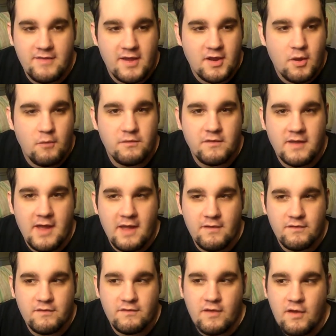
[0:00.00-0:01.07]
goes
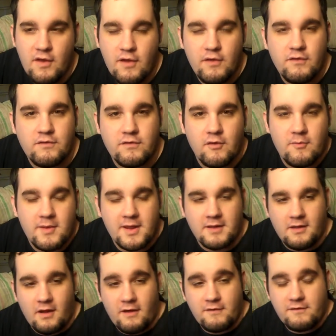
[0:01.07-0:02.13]
against so many
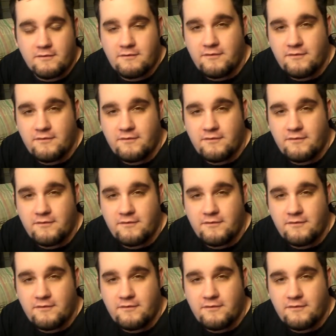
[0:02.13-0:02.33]
laws of